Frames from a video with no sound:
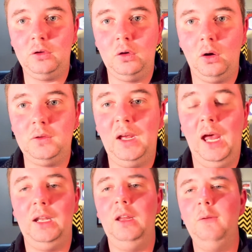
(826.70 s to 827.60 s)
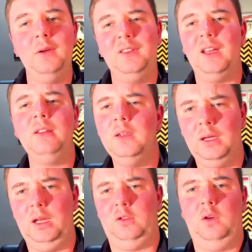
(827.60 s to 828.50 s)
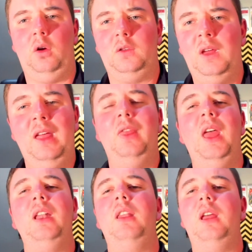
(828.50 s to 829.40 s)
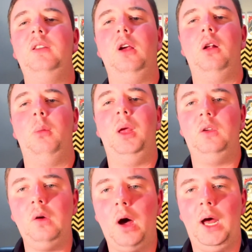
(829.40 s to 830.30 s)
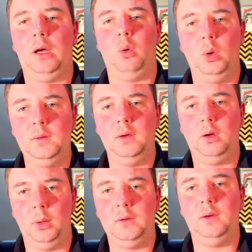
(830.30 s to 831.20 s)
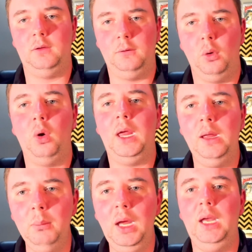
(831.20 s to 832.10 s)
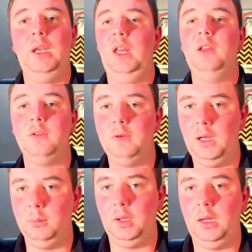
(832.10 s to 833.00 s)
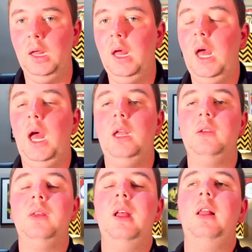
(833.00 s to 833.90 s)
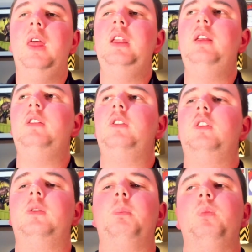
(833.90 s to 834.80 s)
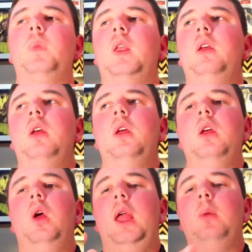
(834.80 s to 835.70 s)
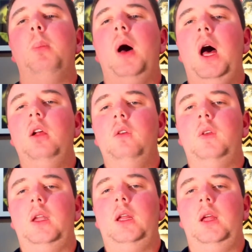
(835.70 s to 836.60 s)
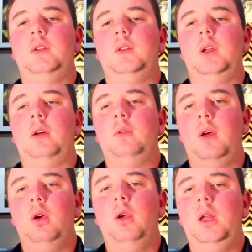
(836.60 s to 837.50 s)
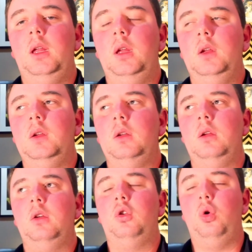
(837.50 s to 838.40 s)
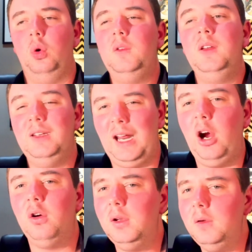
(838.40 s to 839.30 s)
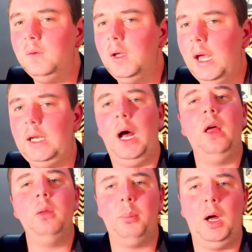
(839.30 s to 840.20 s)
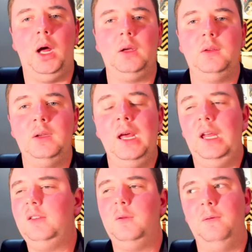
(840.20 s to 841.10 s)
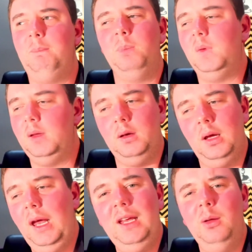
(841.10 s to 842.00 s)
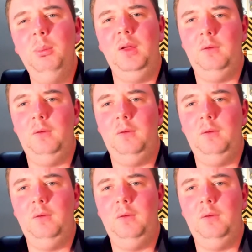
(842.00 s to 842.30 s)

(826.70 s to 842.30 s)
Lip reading: shot, and if he doesn't get shot, then there's going to be dire consequences for him and his family. And that is just, in part of it, it's a very good narrative, and other parts it can be